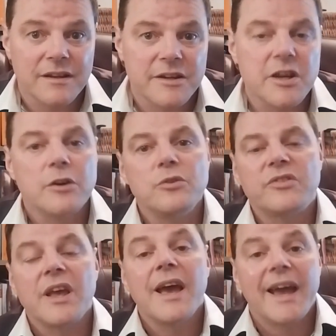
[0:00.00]

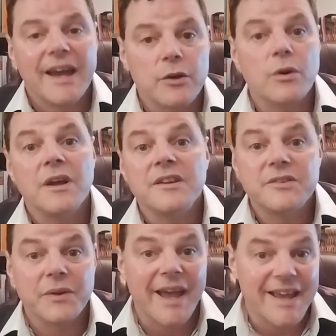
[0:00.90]
knows how
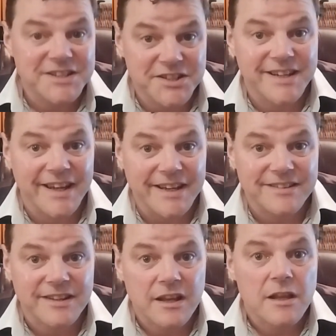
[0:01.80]
to
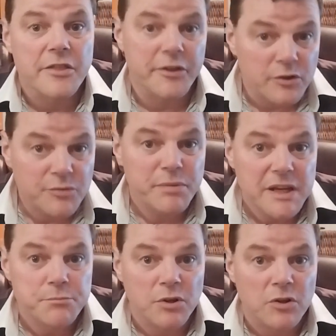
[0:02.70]
educate those
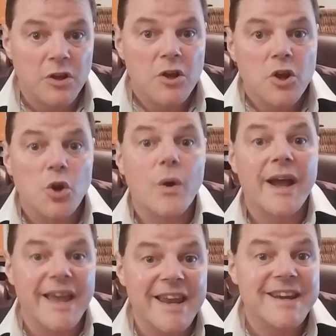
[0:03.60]
people who
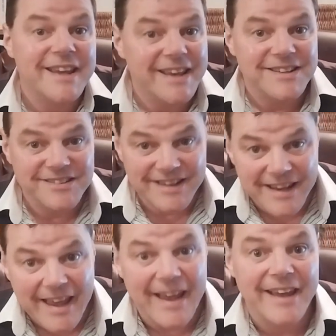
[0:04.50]
are in its
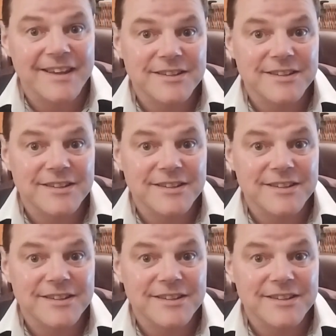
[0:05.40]
care.